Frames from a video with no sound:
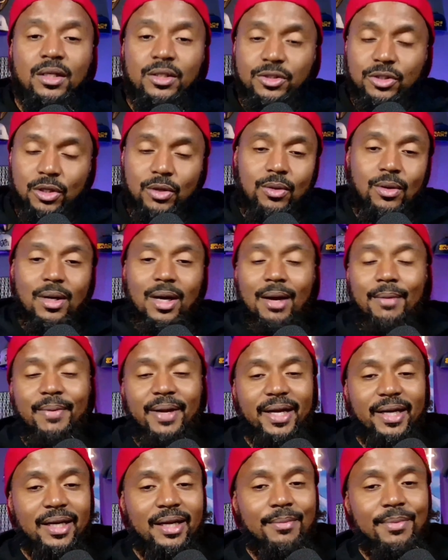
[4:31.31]
So I'm
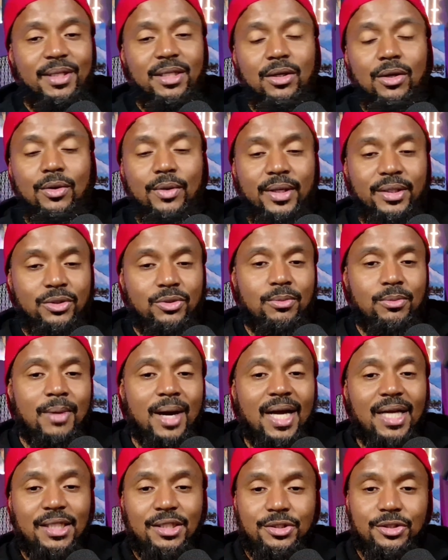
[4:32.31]
like, let me go and do
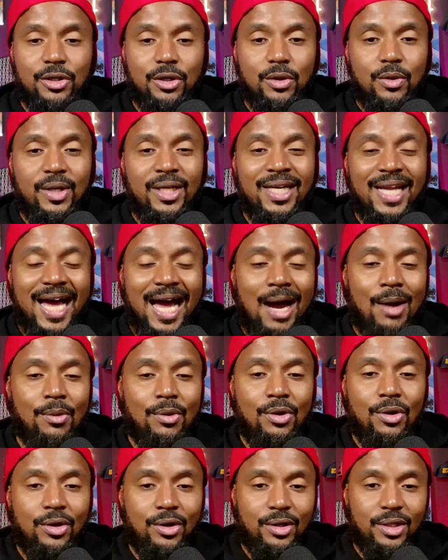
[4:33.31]
my show an
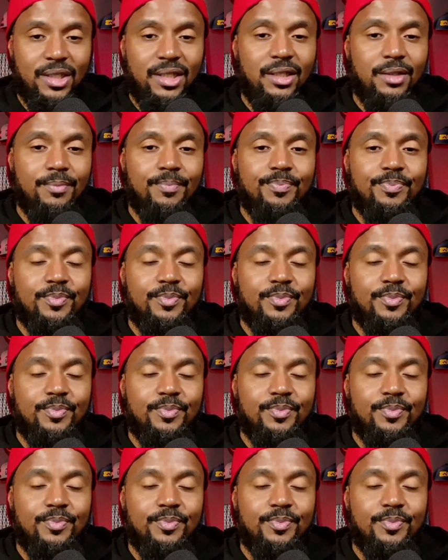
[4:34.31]
hour early.